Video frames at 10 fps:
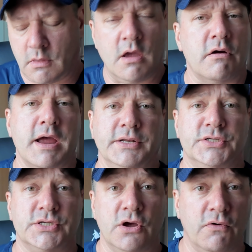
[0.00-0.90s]
All right,
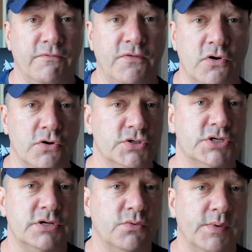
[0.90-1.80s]
so
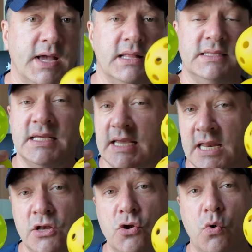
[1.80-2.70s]
first we got the
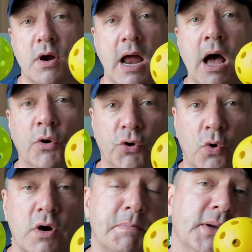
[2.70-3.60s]

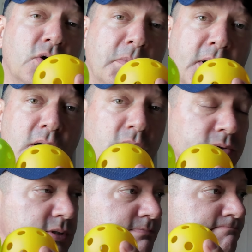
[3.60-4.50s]
indoor-outdoor
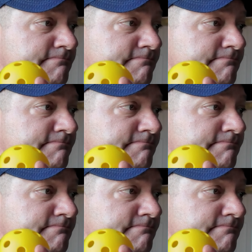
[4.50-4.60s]
pickleballs,